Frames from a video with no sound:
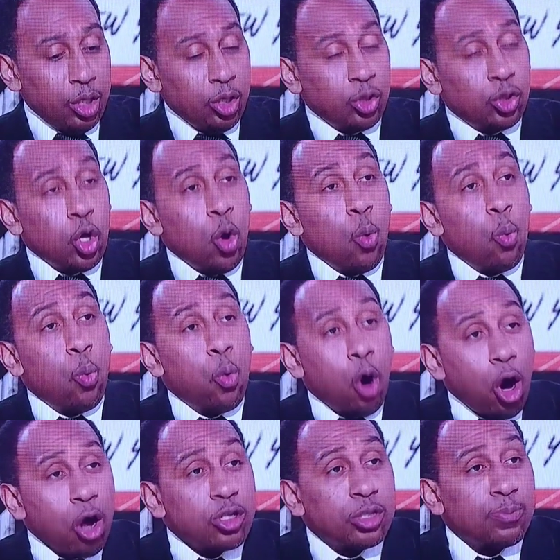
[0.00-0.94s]
The
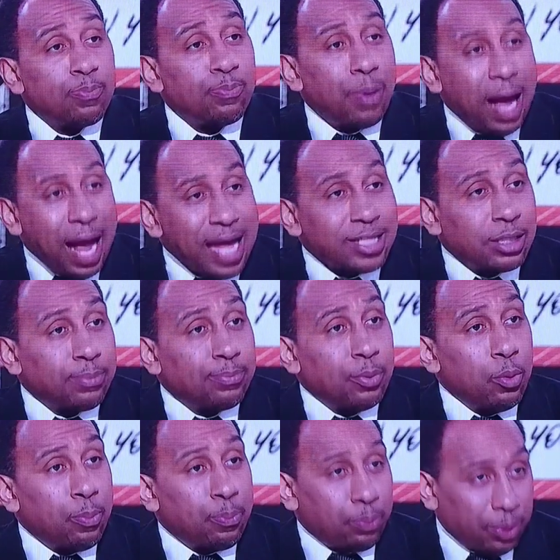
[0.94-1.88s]
worst
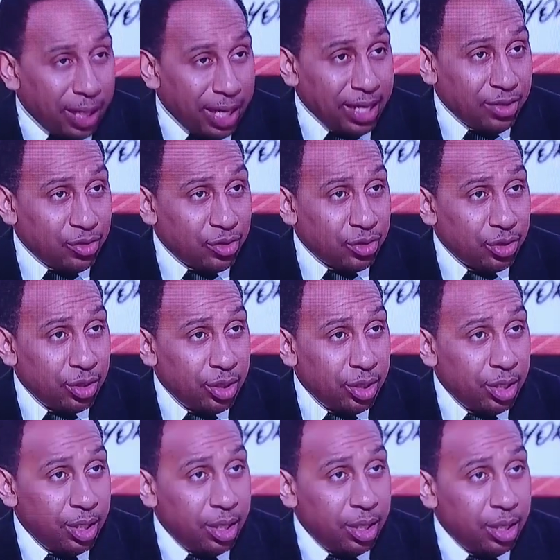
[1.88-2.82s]
possible place
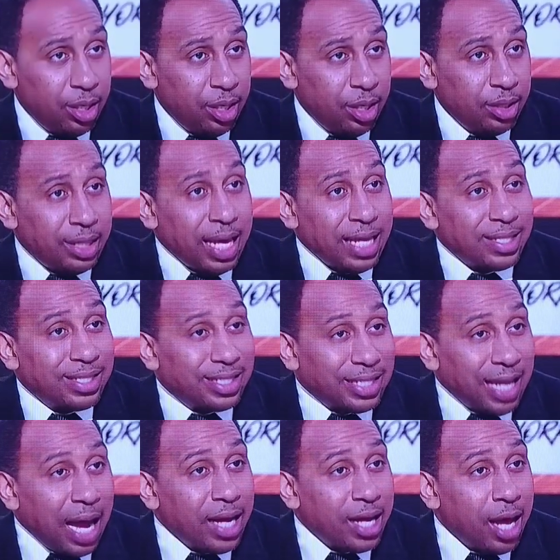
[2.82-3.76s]
that
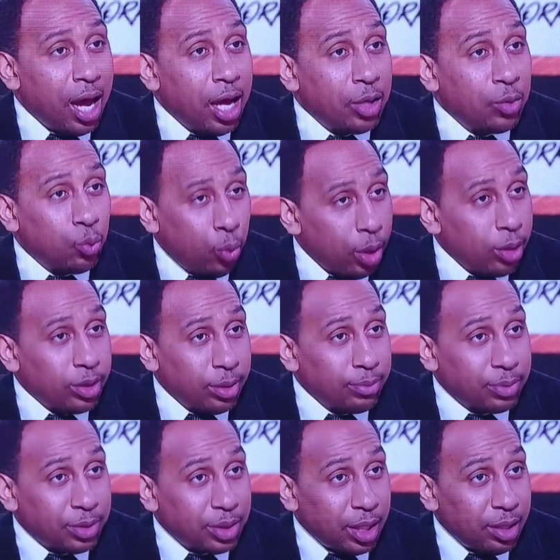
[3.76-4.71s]
Zion
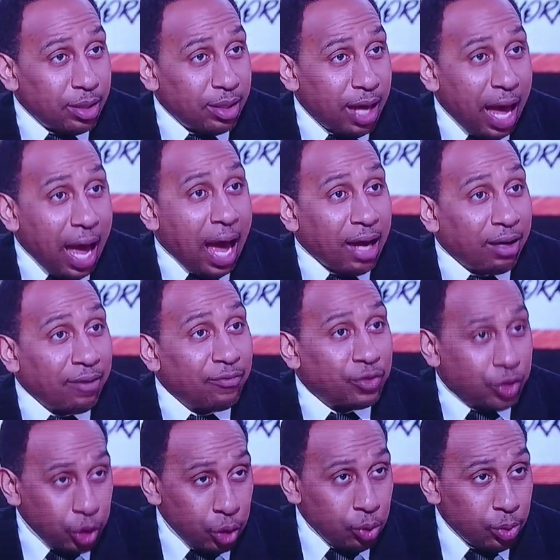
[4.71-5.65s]
Williamson out of
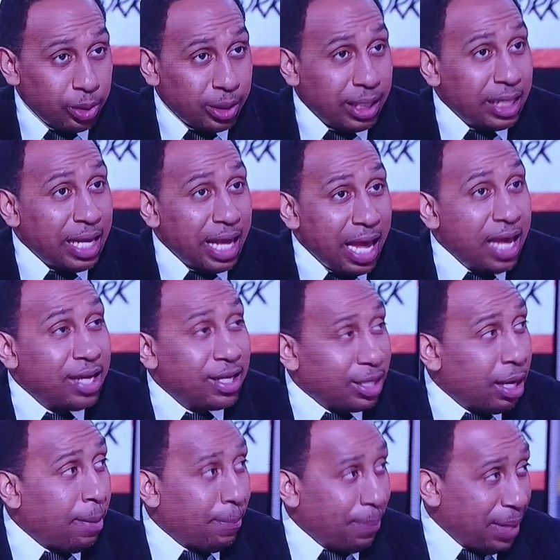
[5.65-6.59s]
Duke can end
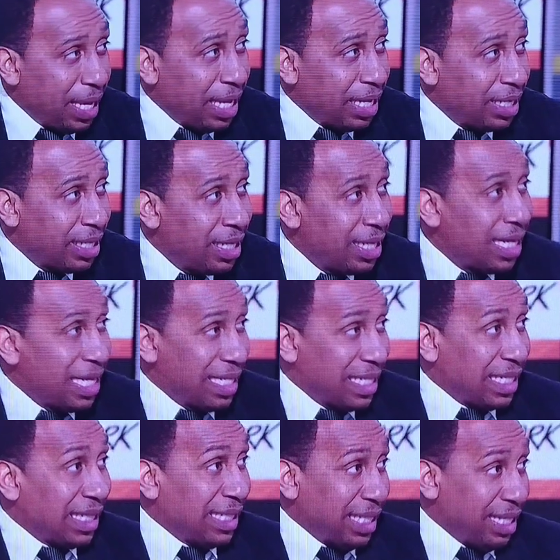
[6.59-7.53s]
up in is
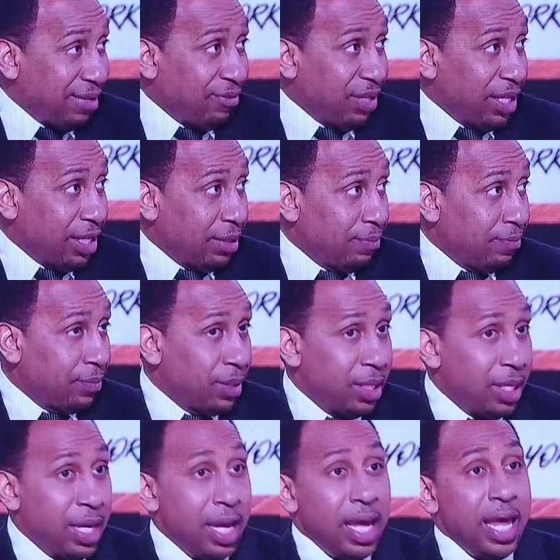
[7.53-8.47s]
Cleveland. And that's where he's heading.